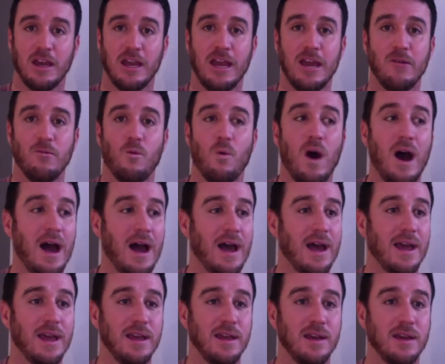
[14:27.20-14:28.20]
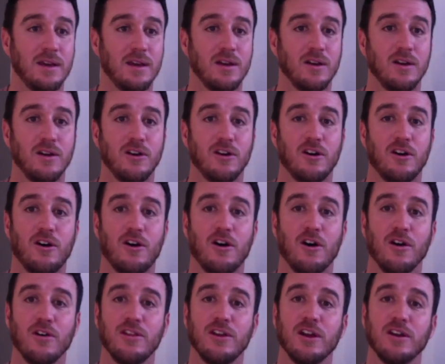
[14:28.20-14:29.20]
And why
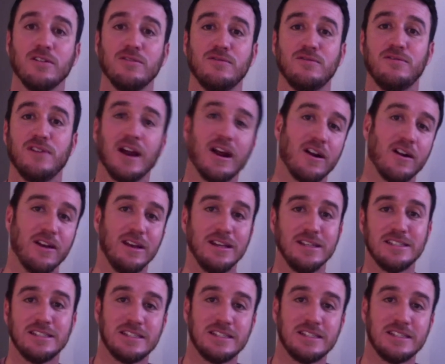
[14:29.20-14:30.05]
are there varying